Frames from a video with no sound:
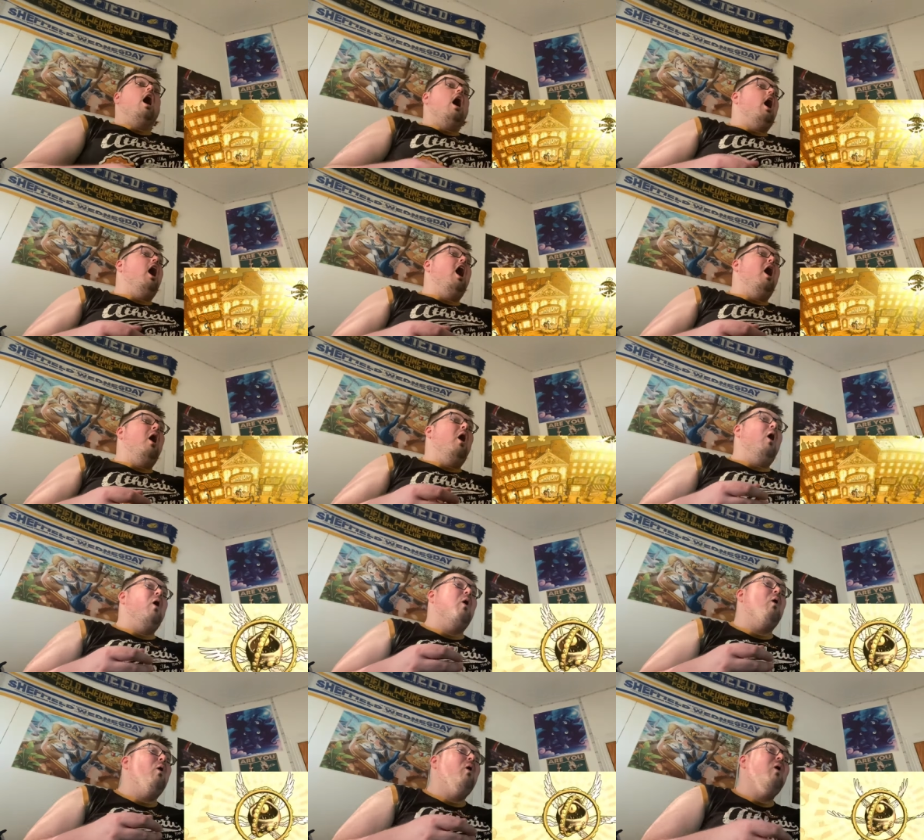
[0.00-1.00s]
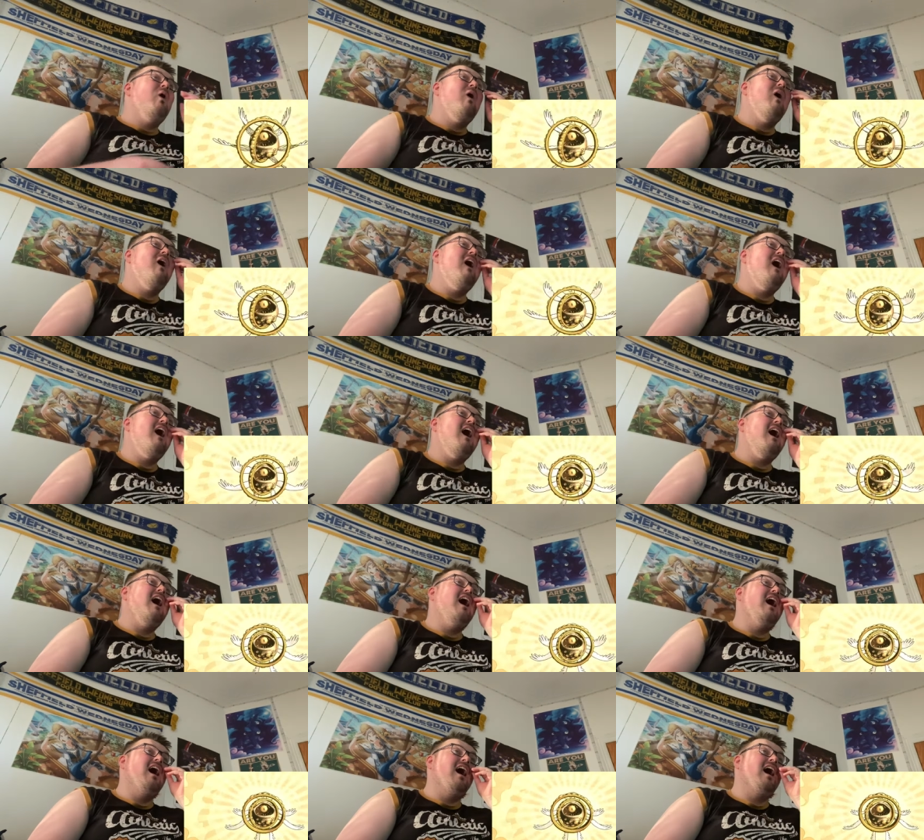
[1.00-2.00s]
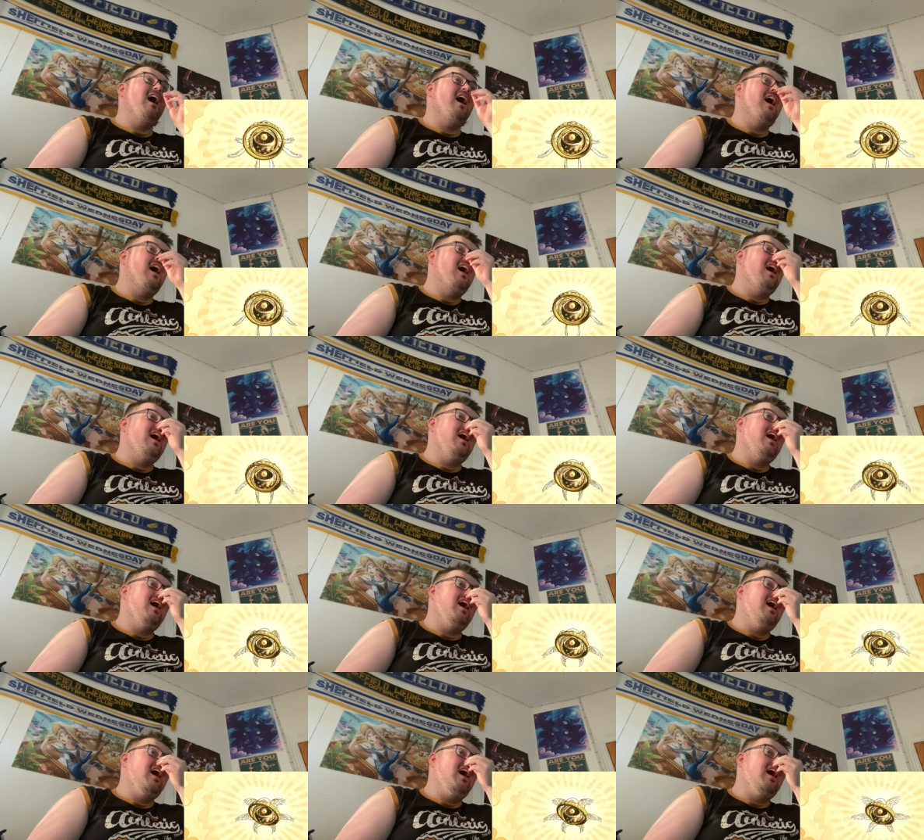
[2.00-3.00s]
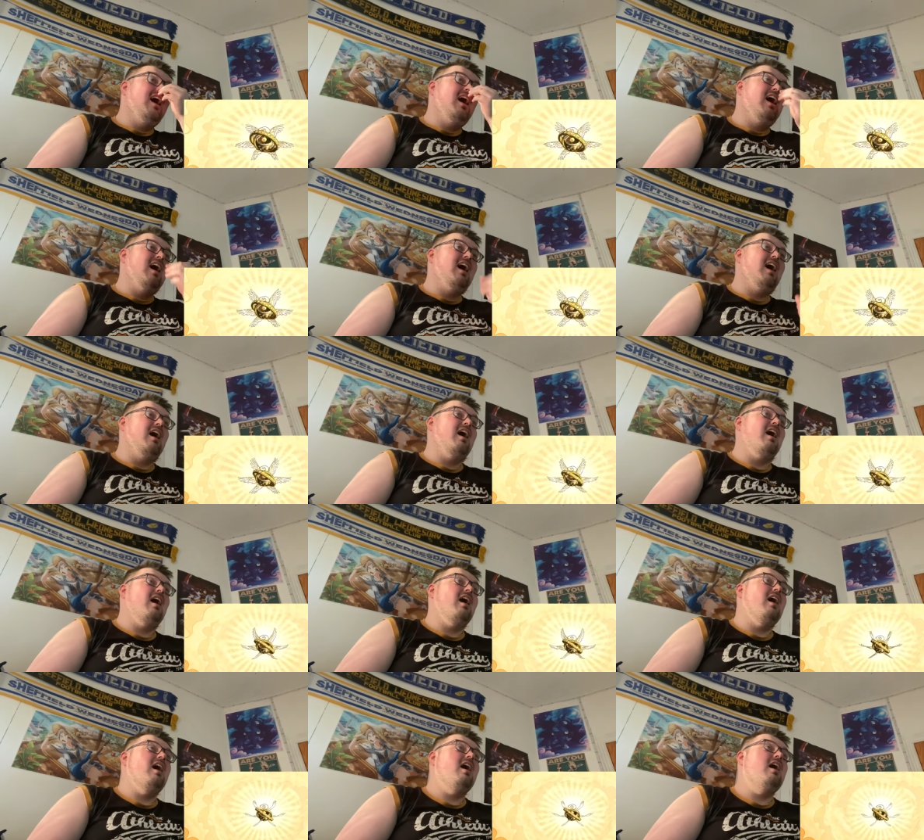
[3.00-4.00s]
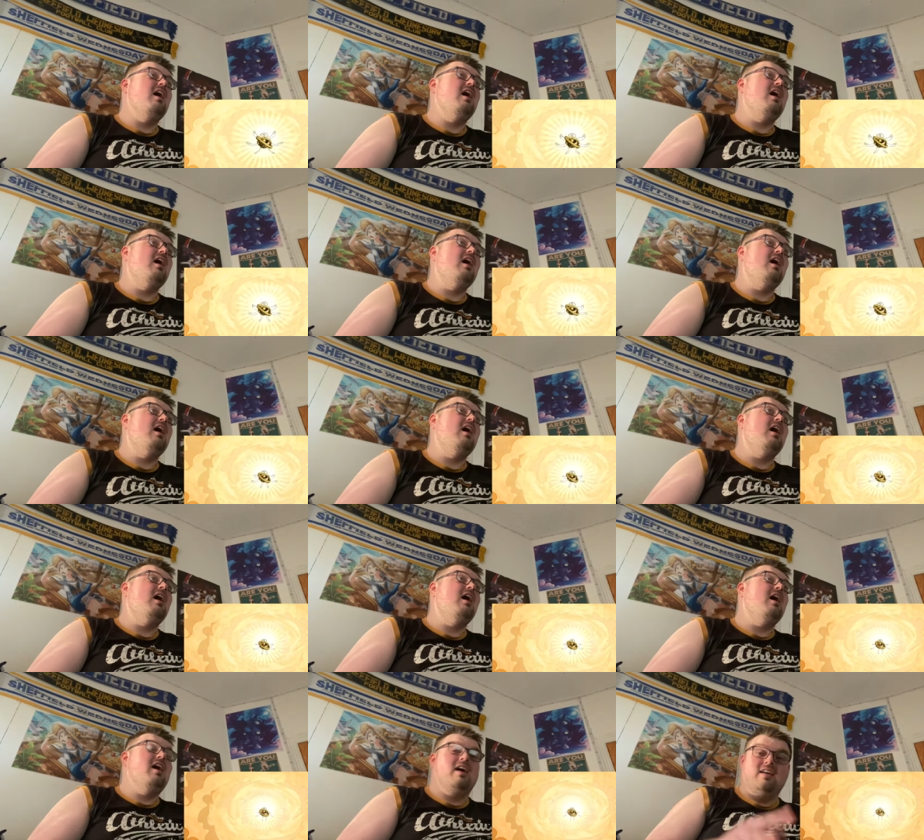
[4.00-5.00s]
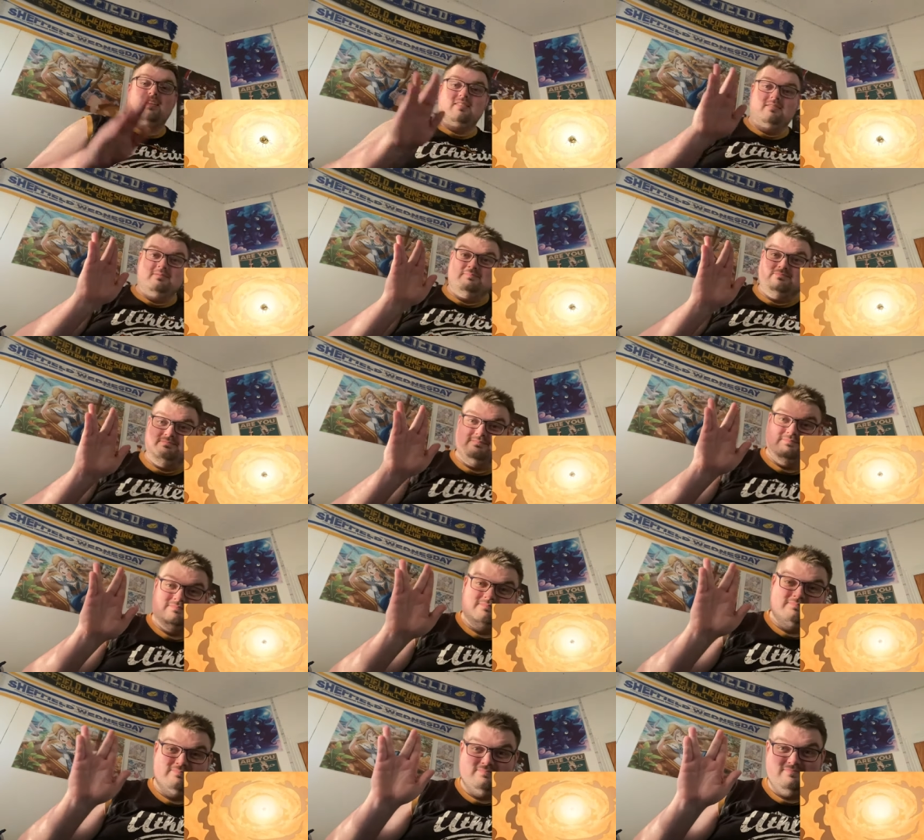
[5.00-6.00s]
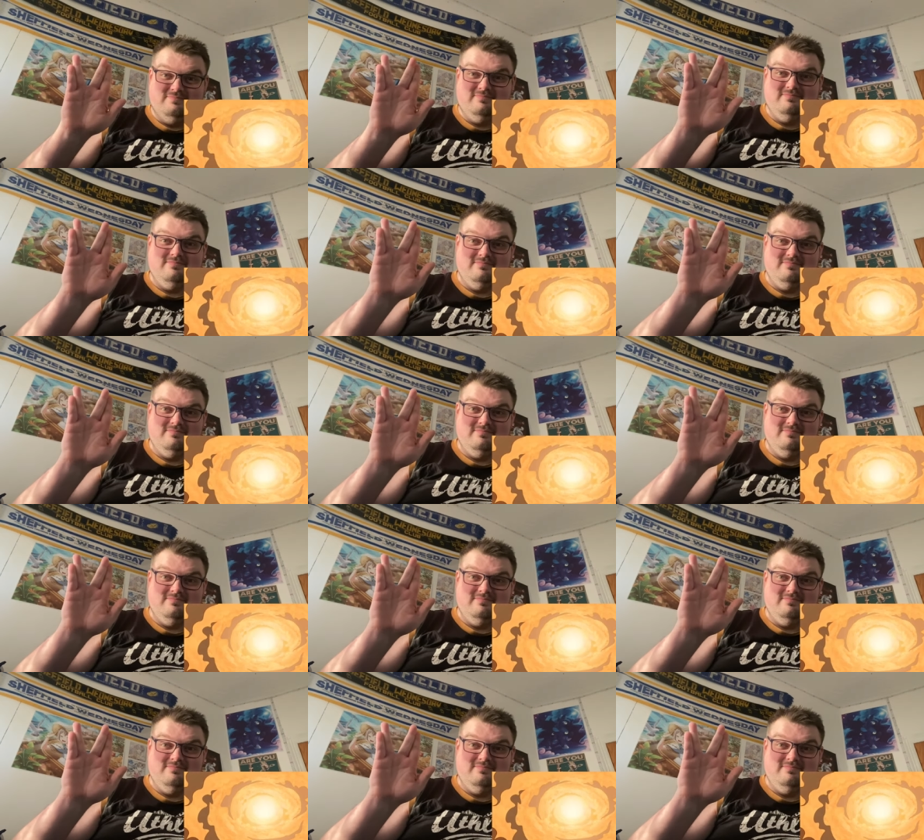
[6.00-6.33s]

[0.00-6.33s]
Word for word: Oh! Farewell, mortals. Live long and prosper. Prosper. Prosper.